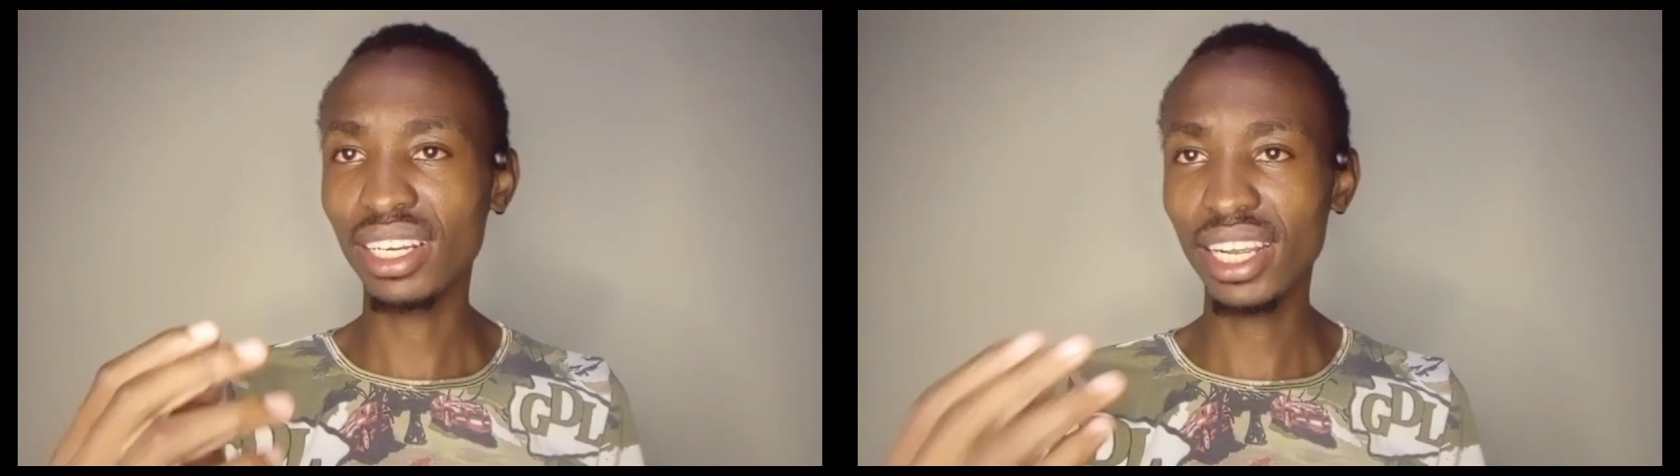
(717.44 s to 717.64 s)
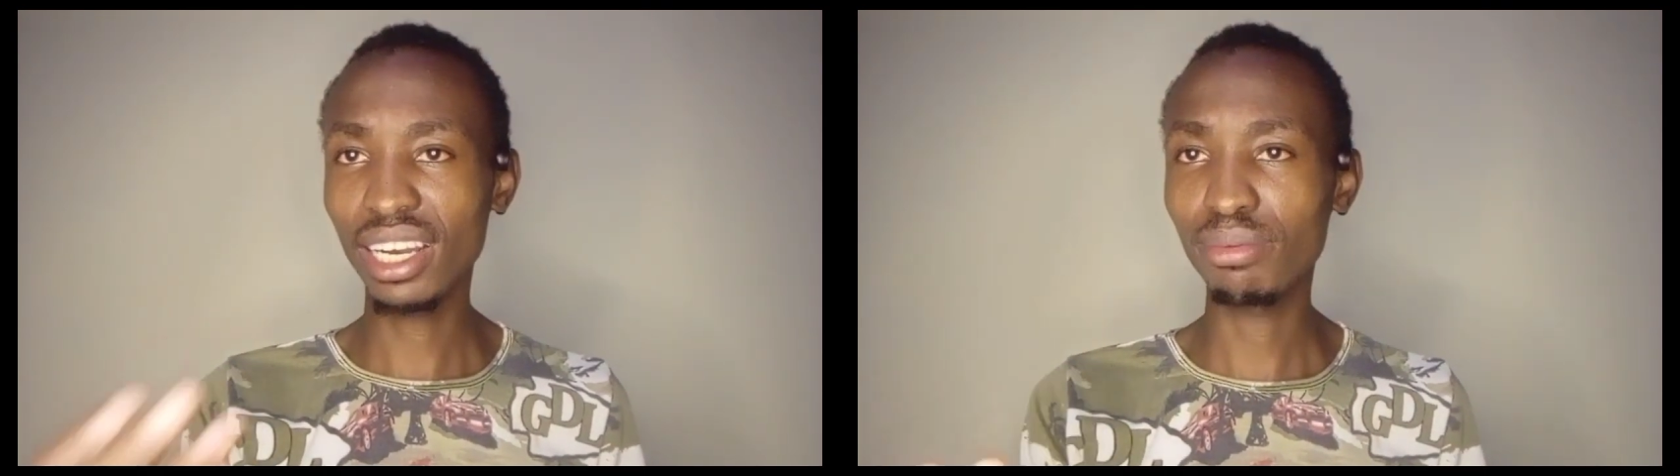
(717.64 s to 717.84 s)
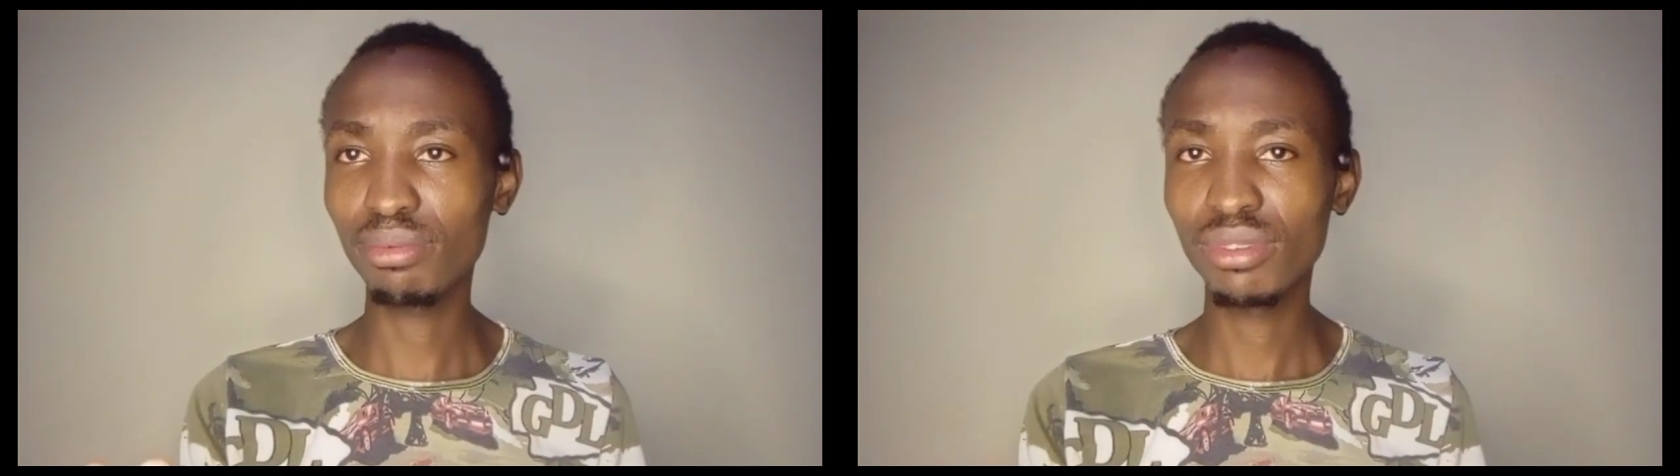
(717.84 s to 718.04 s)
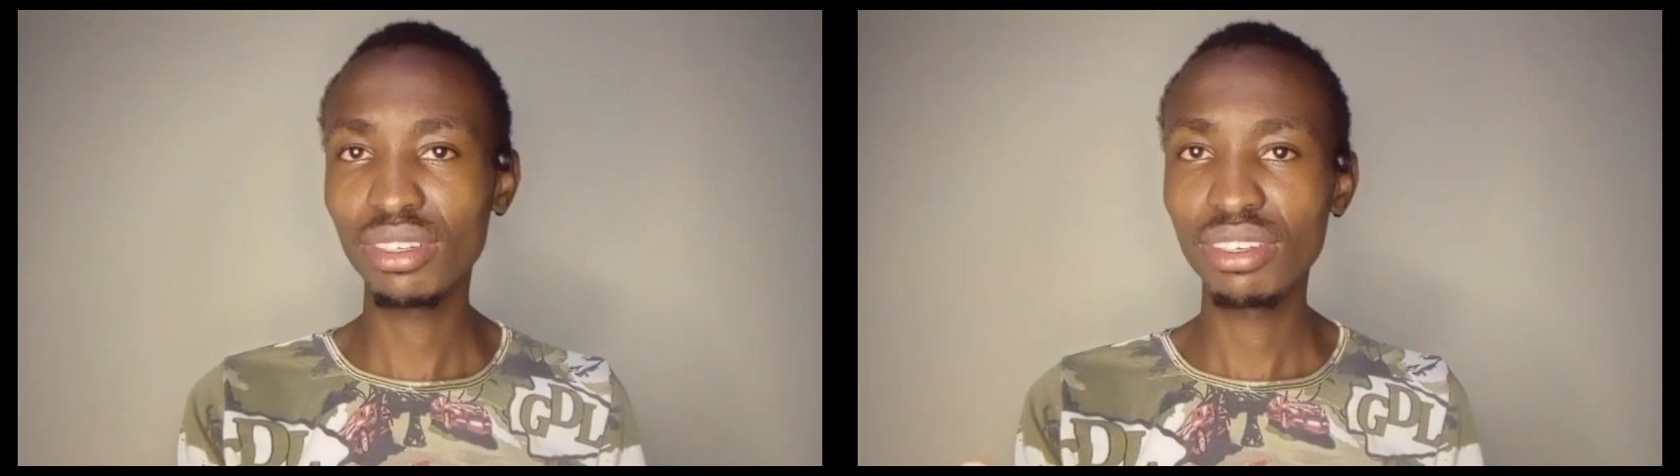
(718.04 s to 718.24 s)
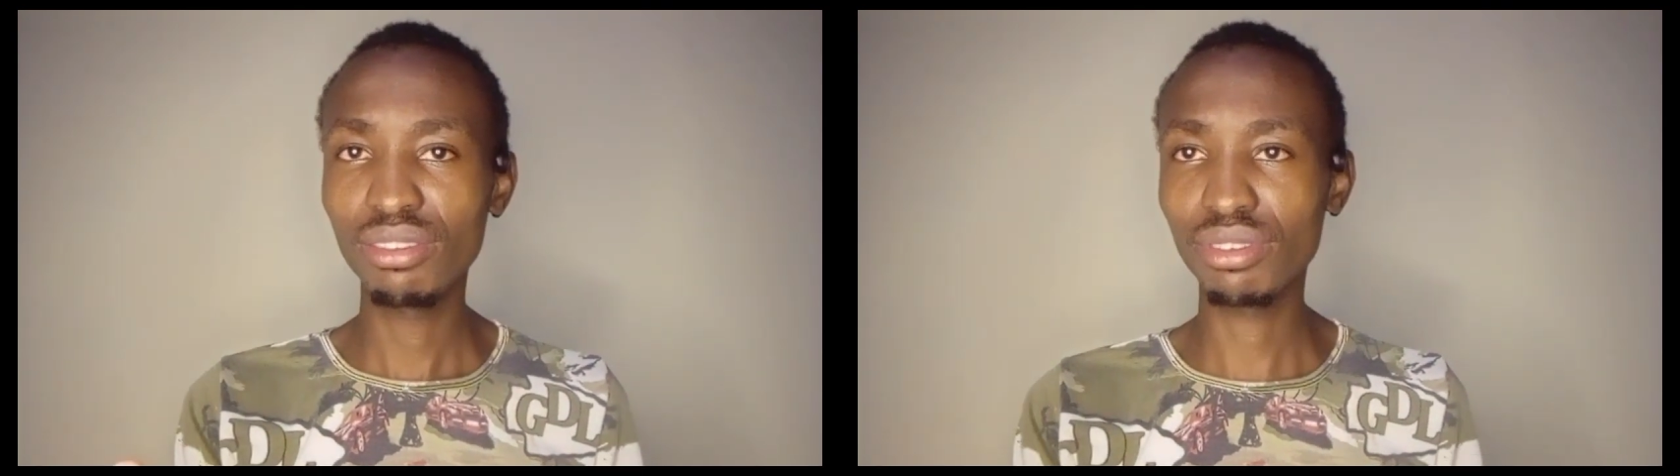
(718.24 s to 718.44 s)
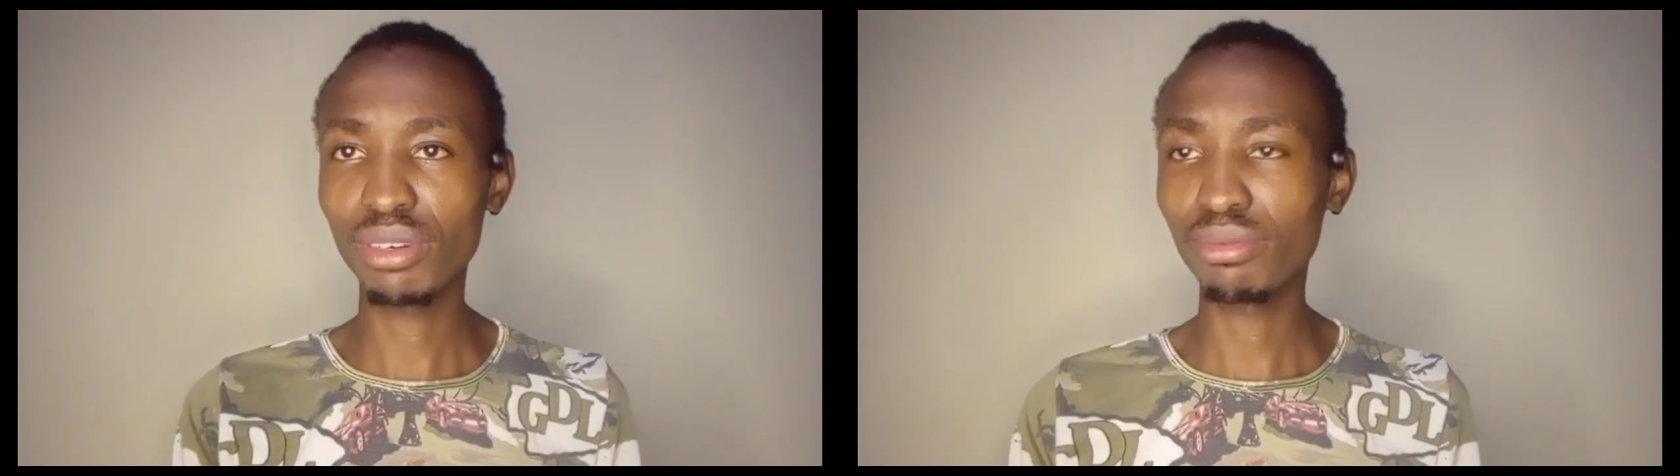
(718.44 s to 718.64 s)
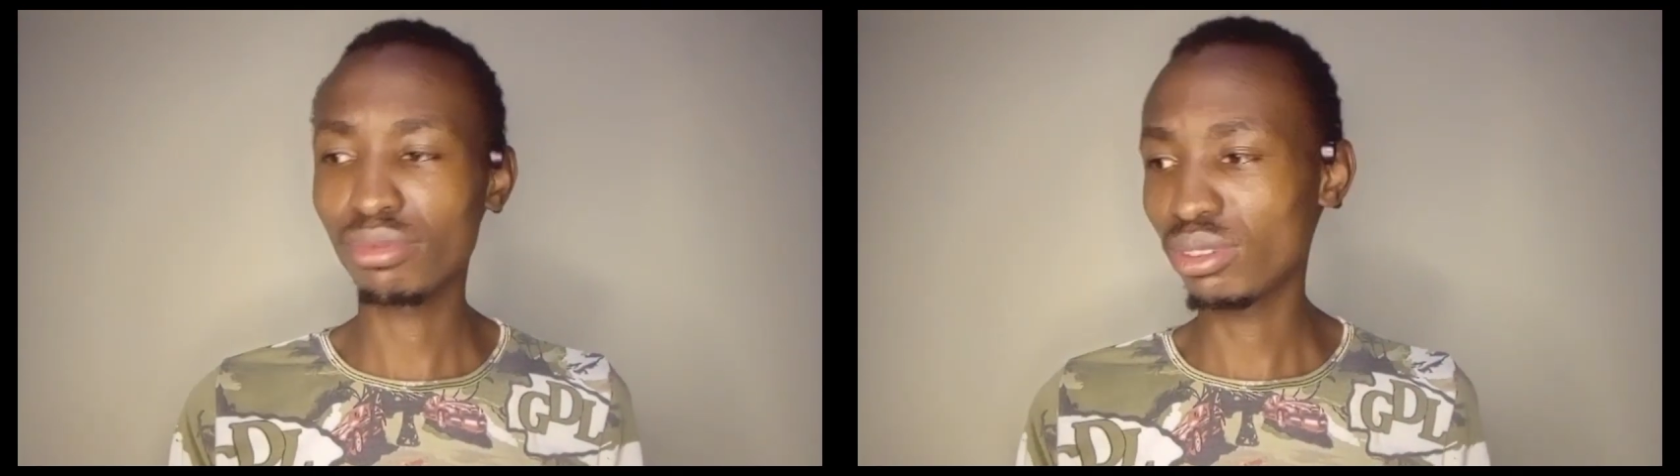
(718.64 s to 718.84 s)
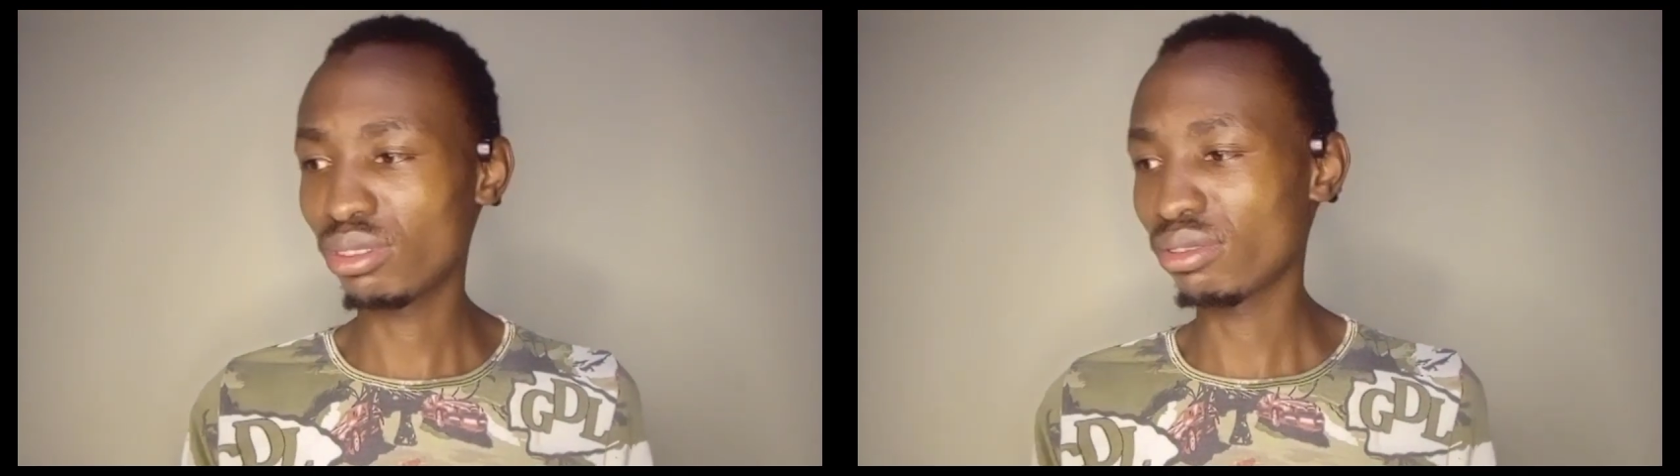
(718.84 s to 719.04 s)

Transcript: help from